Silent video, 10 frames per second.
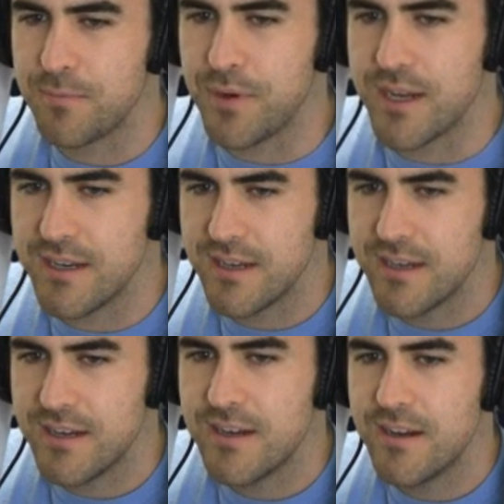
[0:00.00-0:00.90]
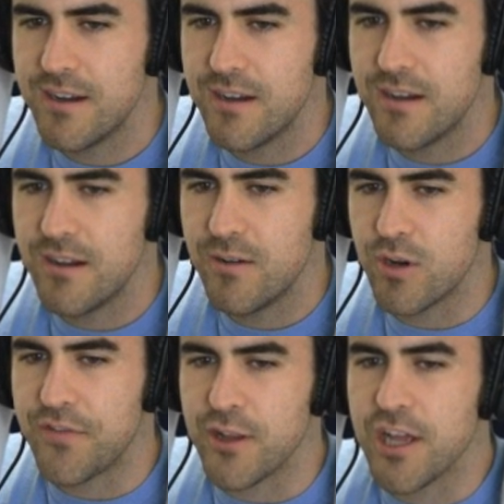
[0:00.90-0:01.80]
But
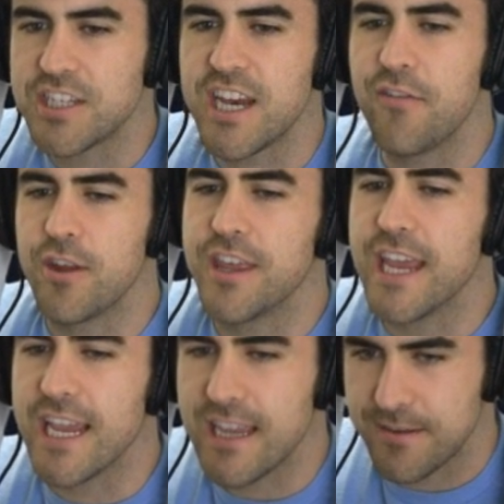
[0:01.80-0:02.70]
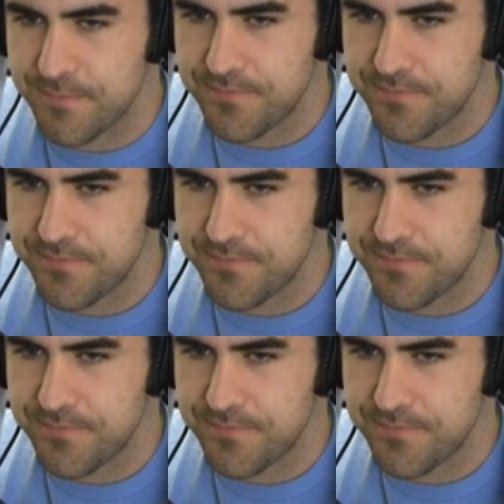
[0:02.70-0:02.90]
what if you lost everything?